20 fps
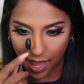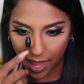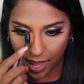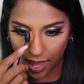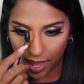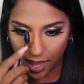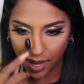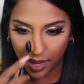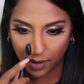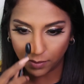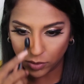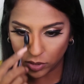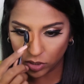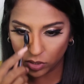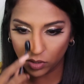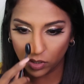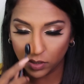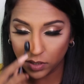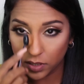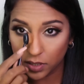And I'm
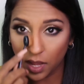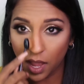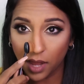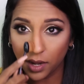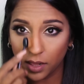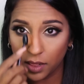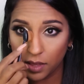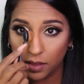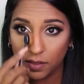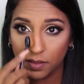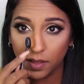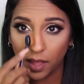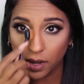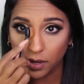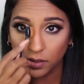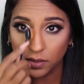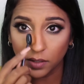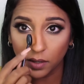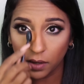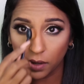just going to start at the
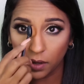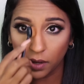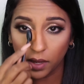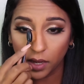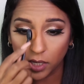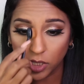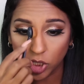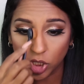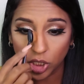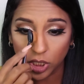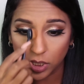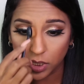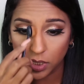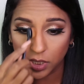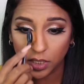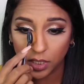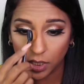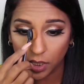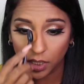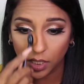center and
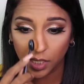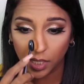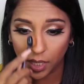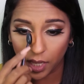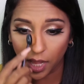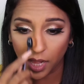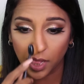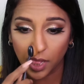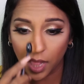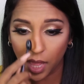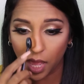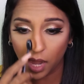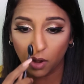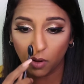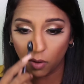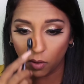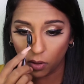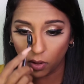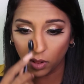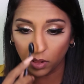just get
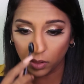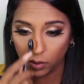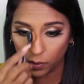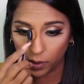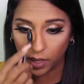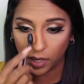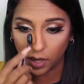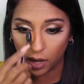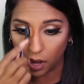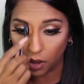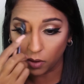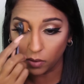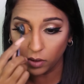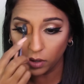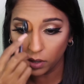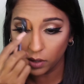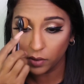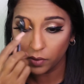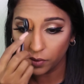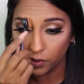that all the way
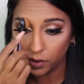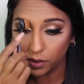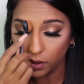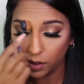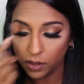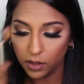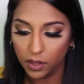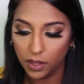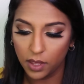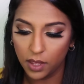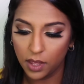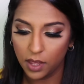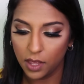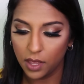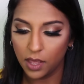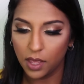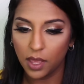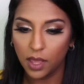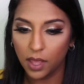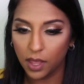down.
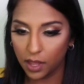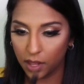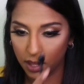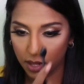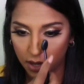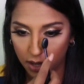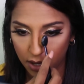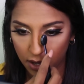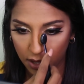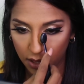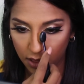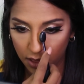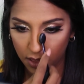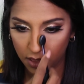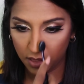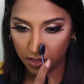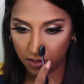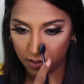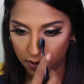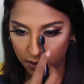And
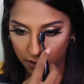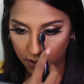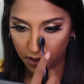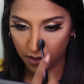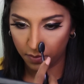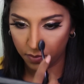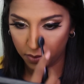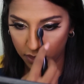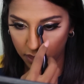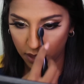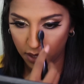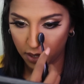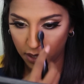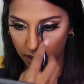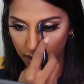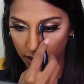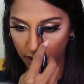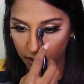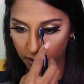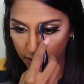same thing
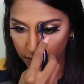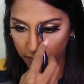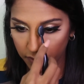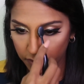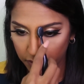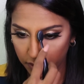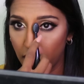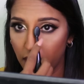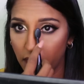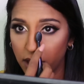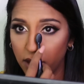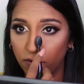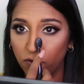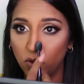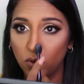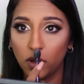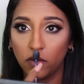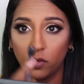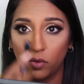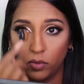here. And
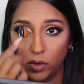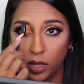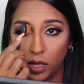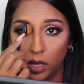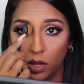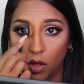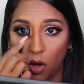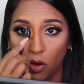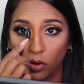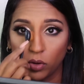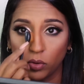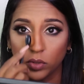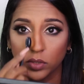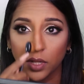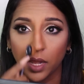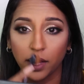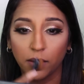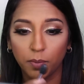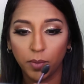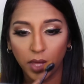if you have a really long
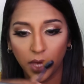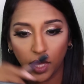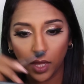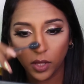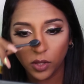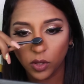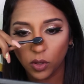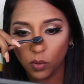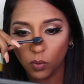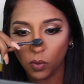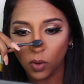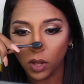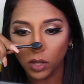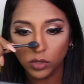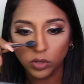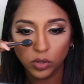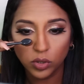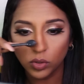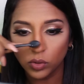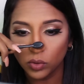nose like me, you
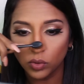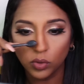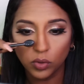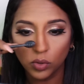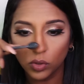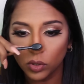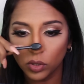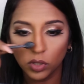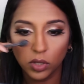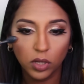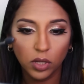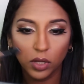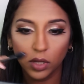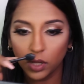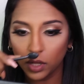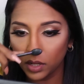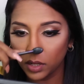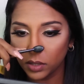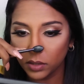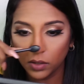want to
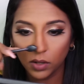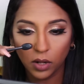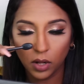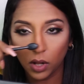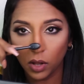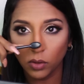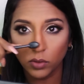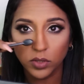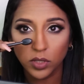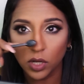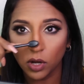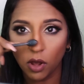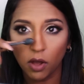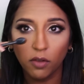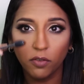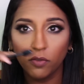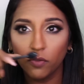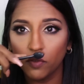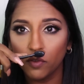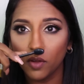close it
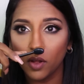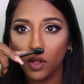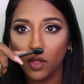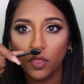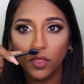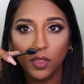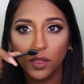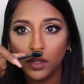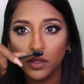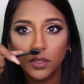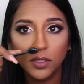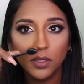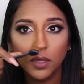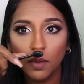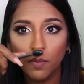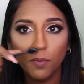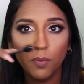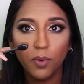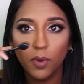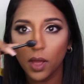off on the
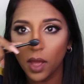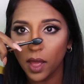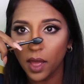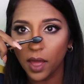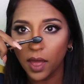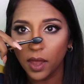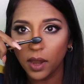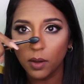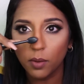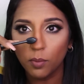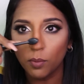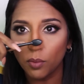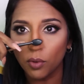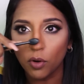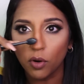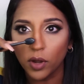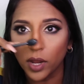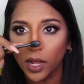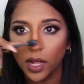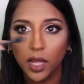tip and
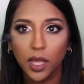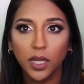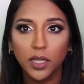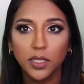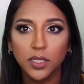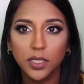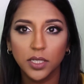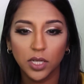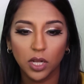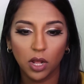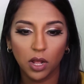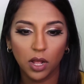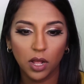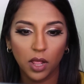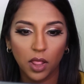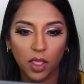break it.